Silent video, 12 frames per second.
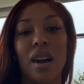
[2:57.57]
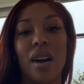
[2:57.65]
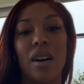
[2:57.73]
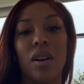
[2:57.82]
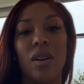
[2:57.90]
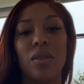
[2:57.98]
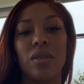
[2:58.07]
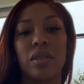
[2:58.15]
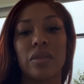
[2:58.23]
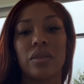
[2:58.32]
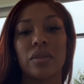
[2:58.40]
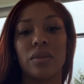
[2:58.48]

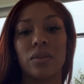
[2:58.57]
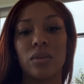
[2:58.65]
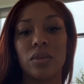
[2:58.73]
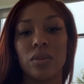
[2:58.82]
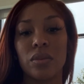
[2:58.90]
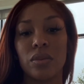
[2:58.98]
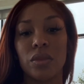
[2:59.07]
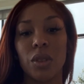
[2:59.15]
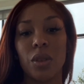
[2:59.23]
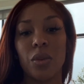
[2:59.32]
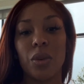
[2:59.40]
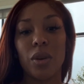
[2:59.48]
oh,
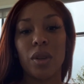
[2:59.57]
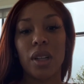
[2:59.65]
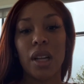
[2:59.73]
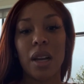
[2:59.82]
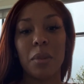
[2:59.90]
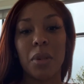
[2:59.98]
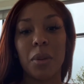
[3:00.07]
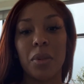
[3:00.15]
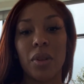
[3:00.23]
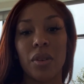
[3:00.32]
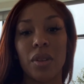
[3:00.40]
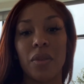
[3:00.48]
for real, and a lot of
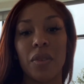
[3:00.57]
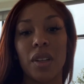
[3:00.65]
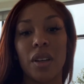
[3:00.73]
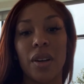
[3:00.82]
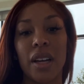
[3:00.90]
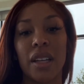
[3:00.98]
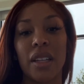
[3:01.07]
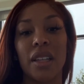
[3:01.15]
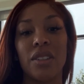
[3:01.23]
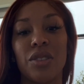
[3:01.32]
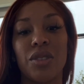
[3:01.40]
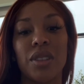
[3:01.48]
people don't even know how
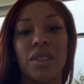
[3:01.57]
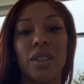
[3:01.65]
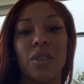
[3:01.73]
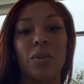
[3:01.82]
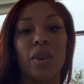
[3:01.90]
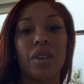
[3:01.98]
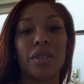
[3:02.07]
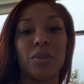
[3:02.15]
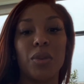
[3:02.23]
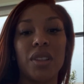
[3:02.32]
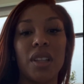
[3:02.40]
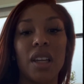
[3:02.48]
industry stuff
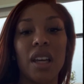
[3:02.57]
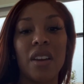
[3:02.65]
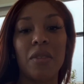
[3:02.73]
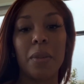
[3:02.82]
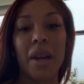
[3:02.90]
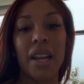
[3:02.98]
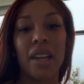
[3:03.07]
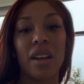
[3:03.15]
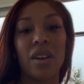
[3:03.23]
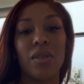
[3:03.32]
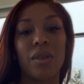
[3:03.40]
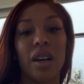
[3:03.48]
works. We think everybody
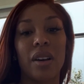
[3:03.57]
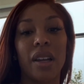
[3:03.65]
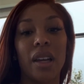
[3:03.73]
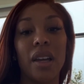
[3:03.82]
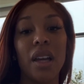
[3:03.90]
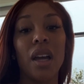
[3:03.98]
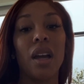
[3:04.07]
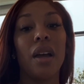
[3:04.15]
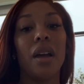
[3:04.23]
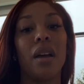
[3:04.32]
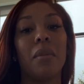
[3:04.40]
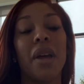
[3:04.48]
own all that.
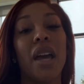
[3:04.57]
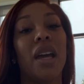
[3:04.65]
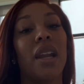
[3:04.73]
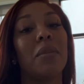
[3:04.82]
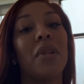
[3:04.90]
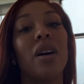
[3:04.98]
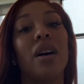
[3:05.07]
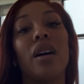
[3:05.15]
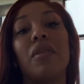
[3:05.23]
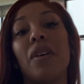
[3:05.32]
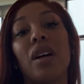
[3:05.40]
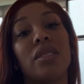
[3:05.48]
Man, them
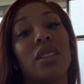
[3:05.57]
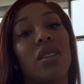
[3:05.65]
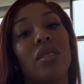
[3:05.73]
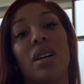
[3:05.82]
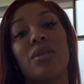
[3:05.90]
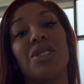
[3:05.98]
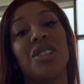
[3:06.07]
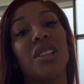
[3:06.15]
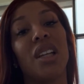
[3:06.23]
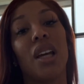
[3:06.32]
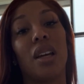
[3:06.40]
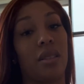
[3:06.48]
motherfuckers don't know
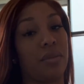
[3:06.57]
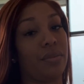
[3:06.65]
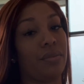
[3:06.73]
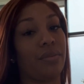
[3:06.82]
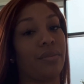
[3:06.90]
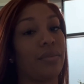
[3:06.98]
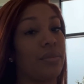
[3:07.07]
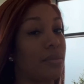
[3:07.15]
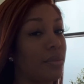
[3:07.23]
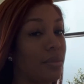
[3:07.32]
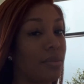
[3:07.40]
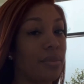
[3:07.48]
shit.
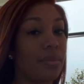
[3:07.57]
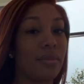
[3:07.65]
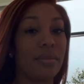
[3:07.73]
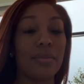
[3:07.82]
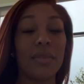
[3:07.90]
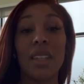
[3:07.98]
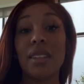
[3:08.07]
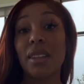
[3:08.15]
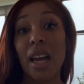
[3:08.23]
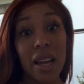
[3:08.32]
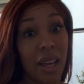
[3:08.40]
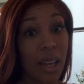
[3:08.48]
Mm-mm. The
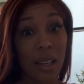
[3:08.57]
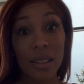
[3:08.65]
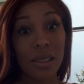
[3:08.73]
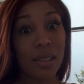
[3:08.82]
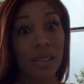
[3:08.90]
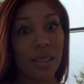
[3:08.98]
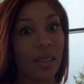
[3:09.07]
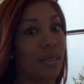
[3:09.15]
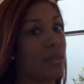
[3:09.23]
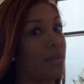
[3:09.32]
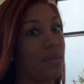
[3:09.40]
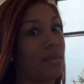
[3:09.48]
things,
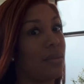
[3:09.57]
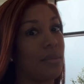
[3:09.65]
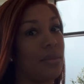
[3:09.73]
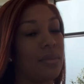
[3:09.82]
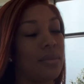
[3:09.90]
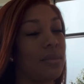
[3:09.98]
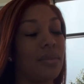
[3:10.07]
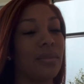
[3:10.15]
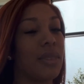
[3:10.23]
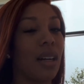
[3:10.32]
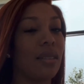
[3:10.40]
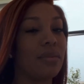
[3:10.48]

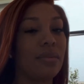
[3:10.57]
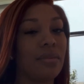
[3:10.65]
no.